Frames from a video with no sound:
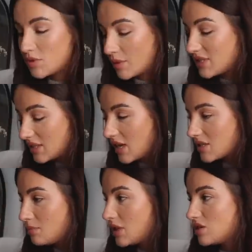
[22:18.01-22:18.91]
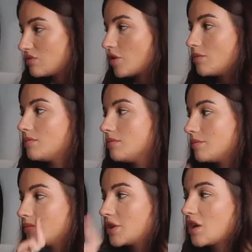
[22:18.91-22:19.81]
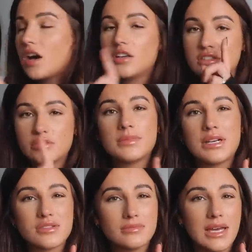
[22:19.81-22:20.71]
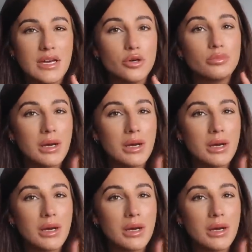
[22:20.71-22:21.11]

So I did get some bits from the garland from Balsam Hill,